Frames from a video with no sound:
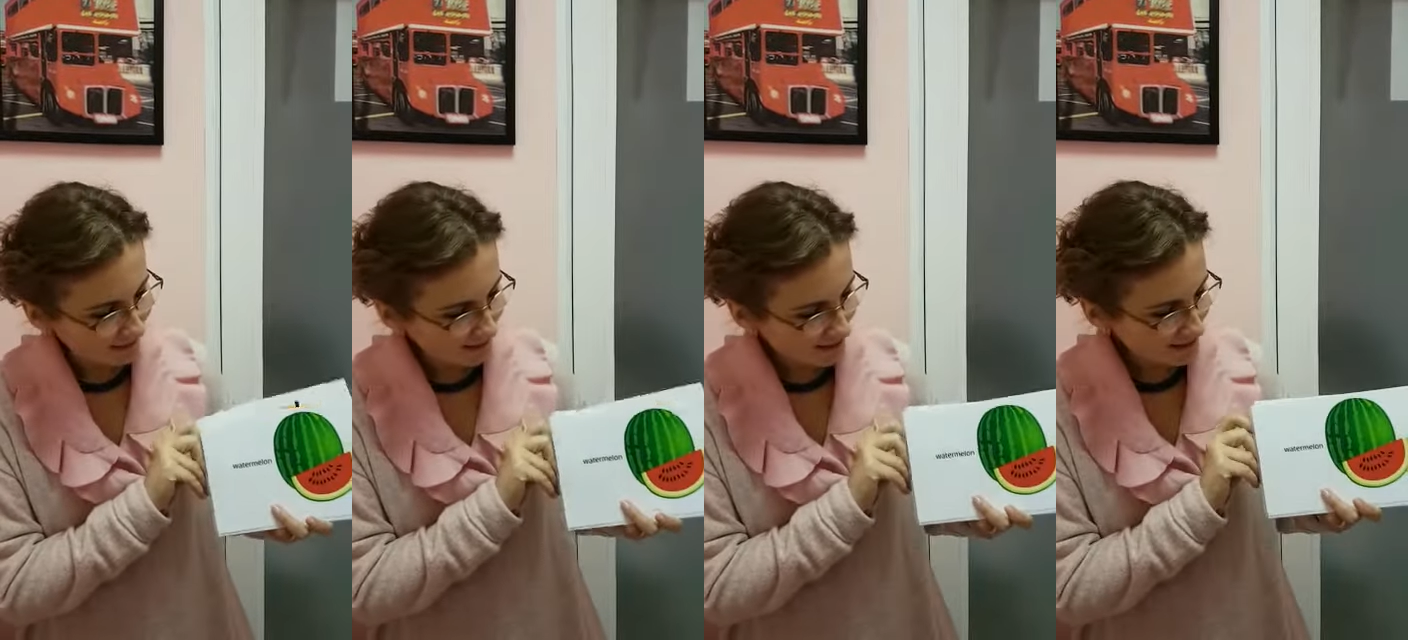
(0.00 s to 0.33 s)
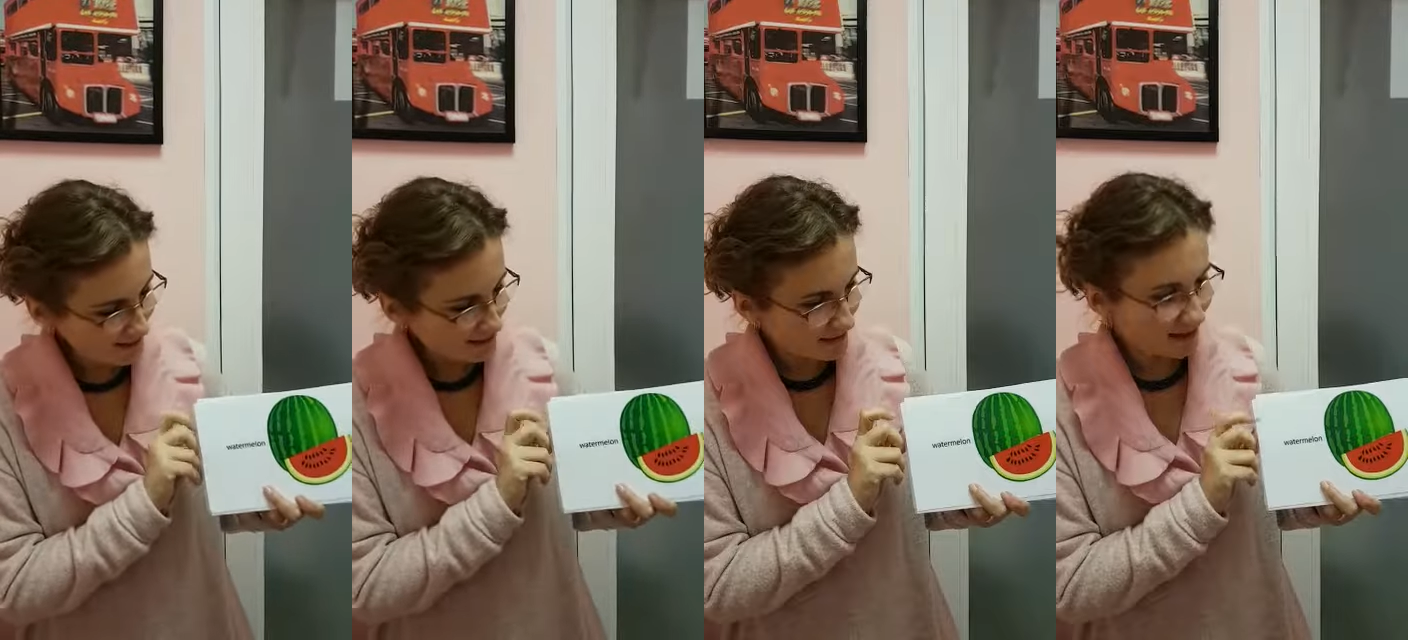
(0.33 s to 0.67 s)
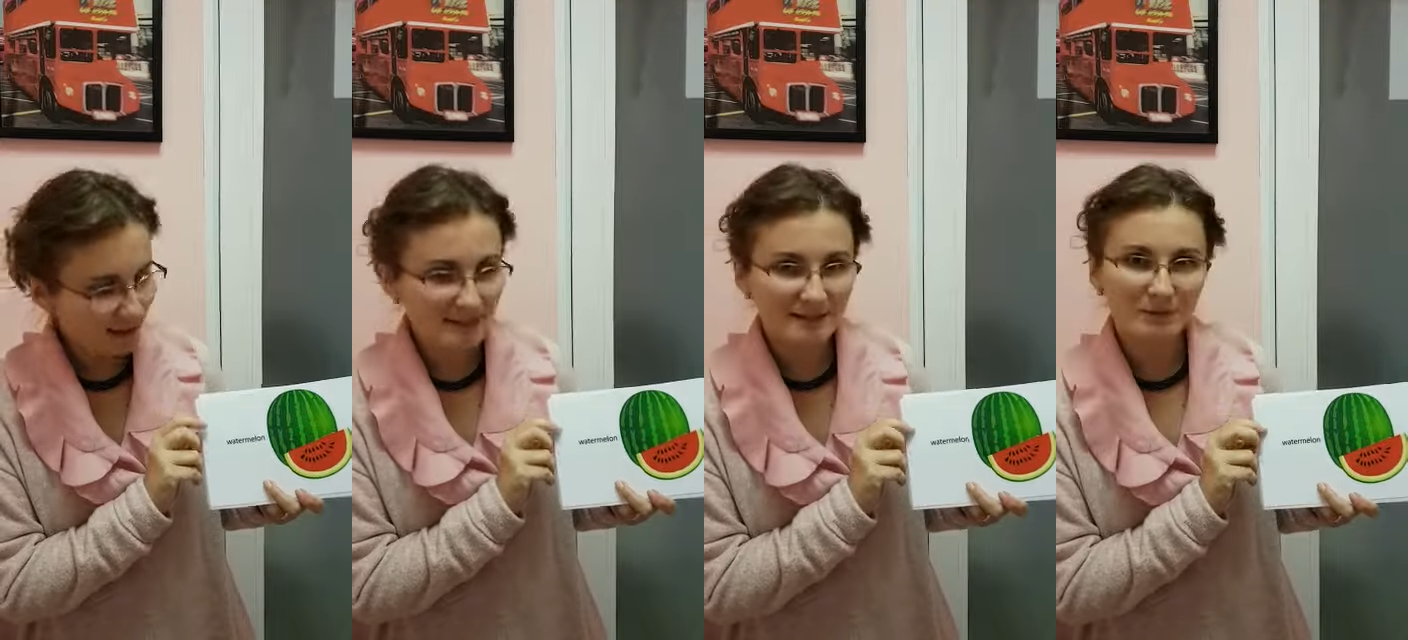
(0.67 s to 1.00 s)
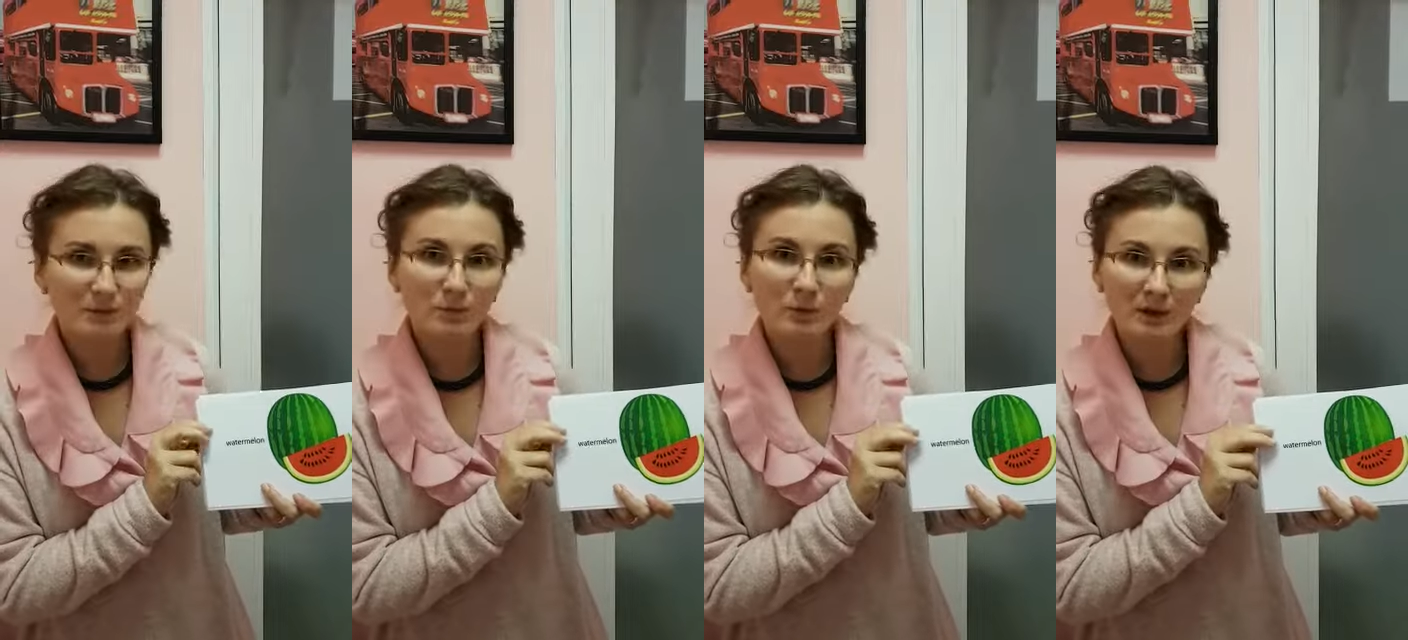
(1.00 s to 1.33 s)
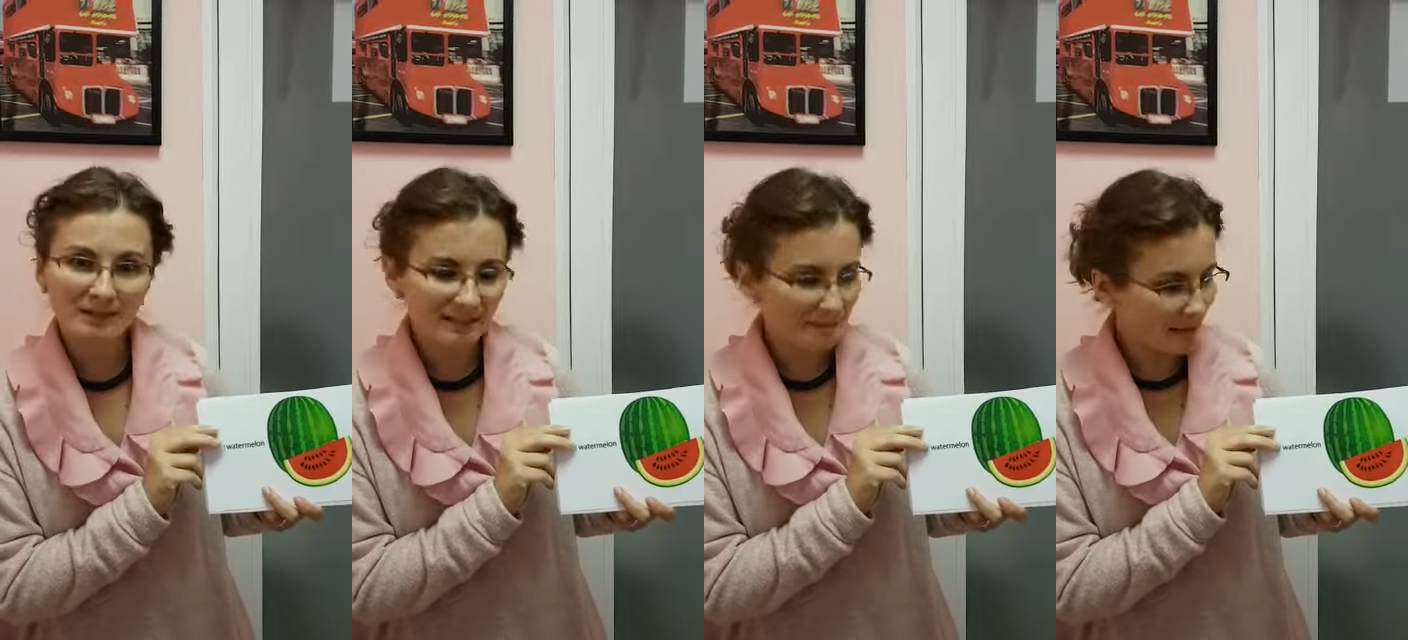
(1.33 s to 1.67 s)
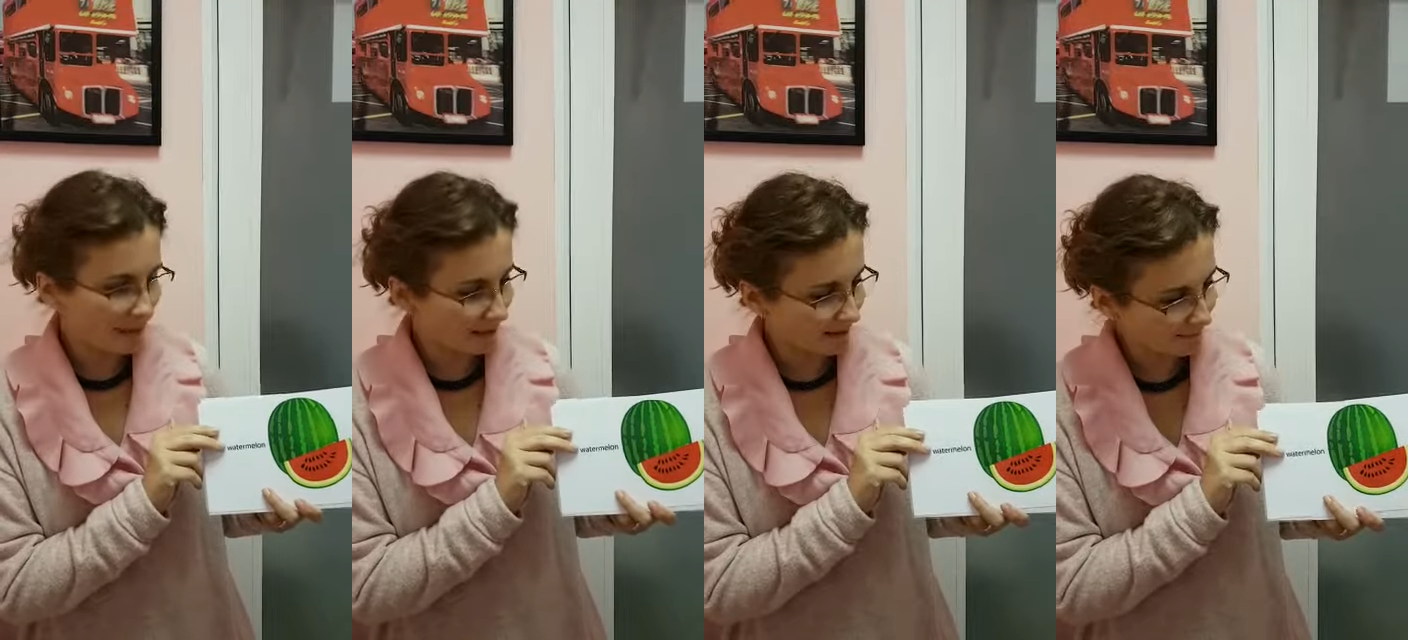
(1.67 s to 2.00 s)
This is the
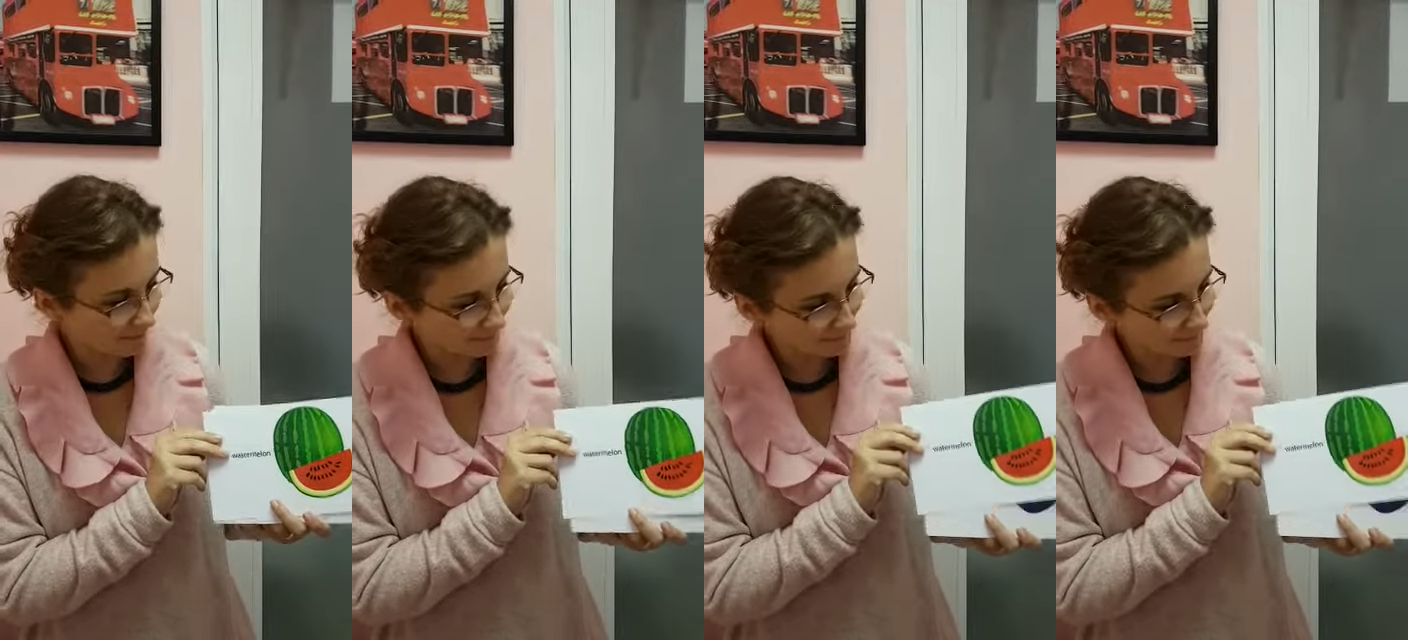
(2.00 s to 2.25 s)
watermelon.